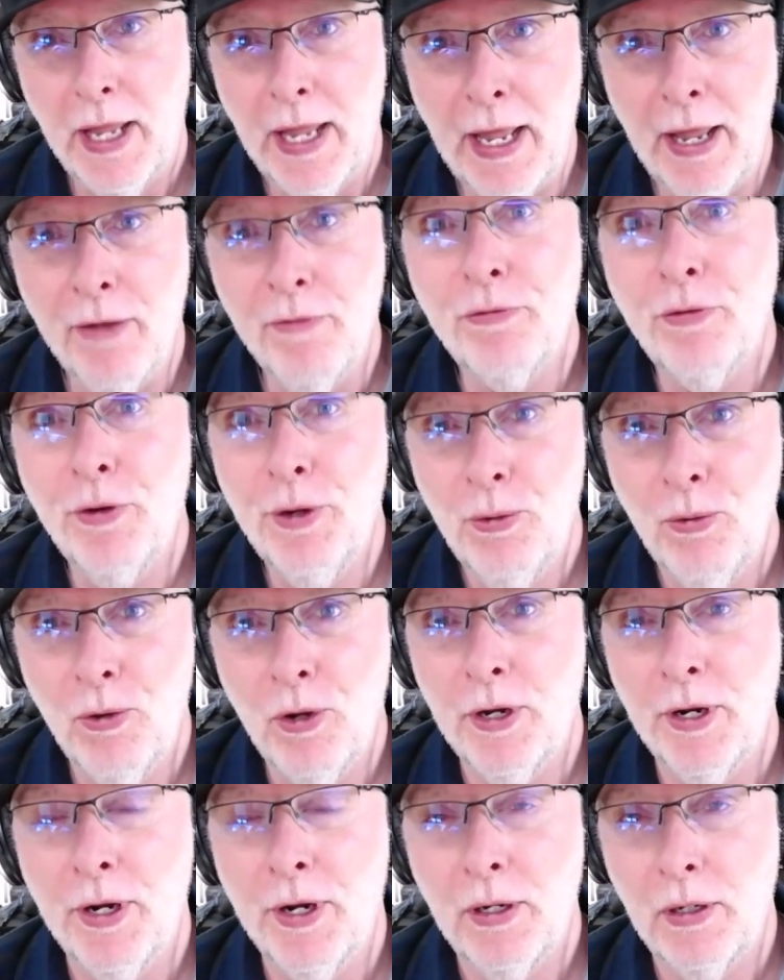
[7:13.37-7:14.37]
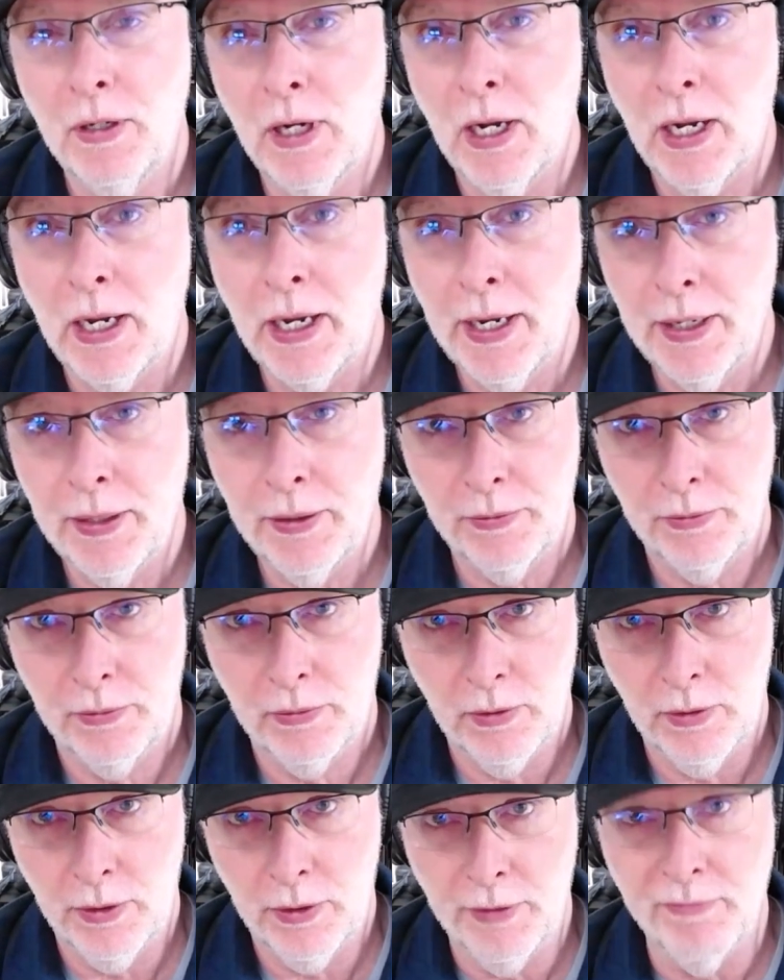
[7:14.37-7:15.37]
everyone I
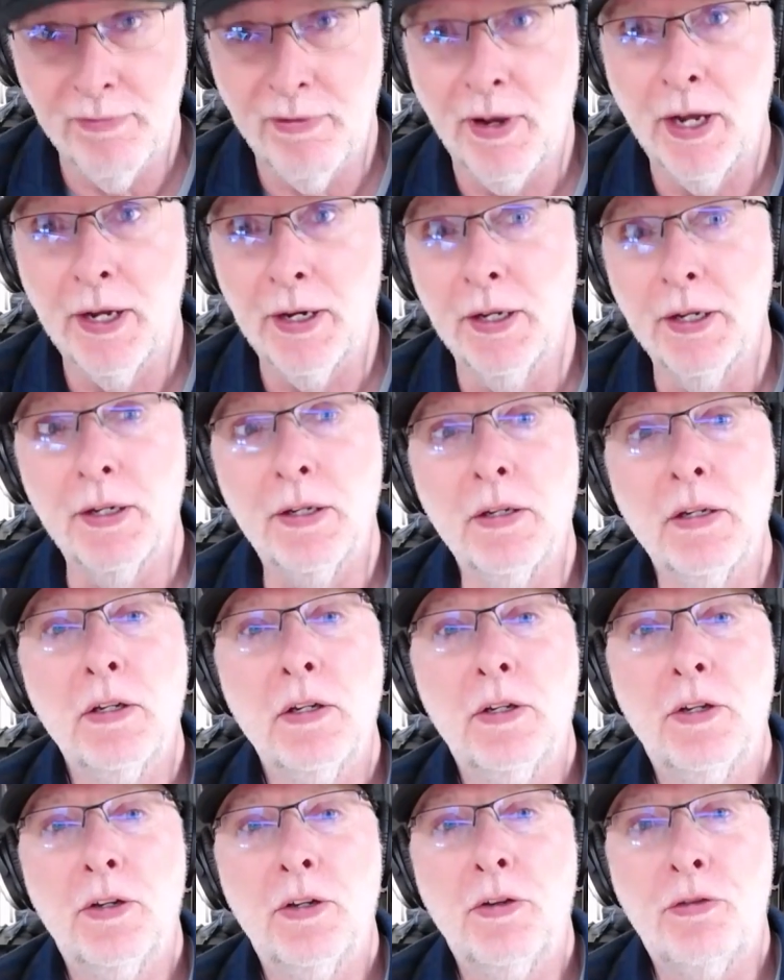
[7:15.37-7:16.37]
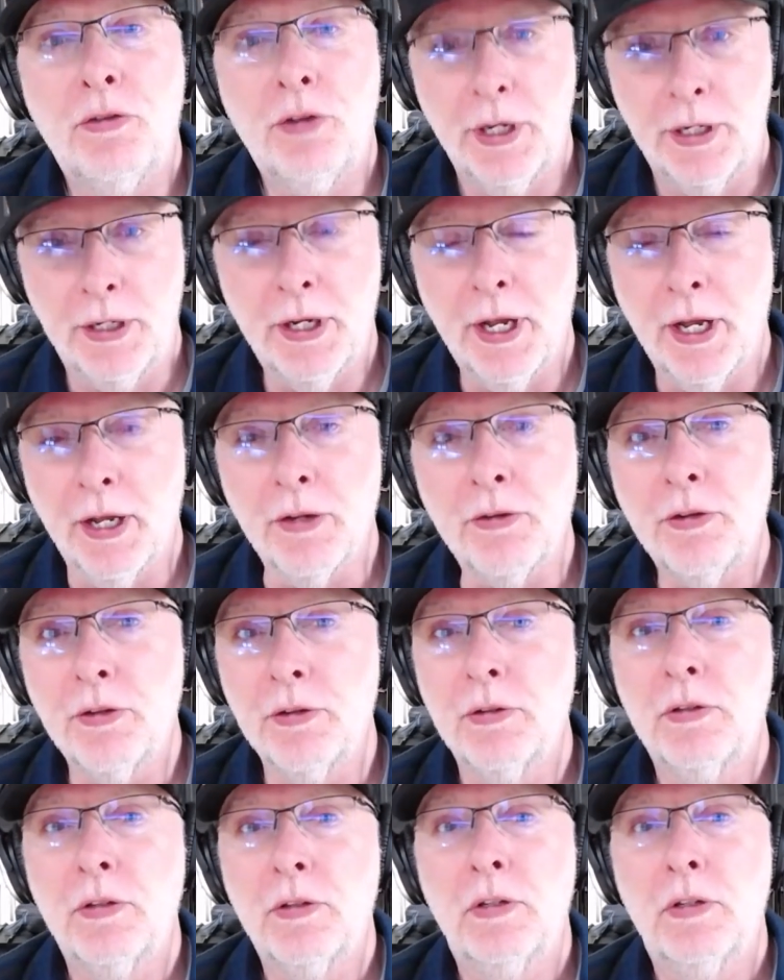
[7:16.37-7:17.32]
invited said yes.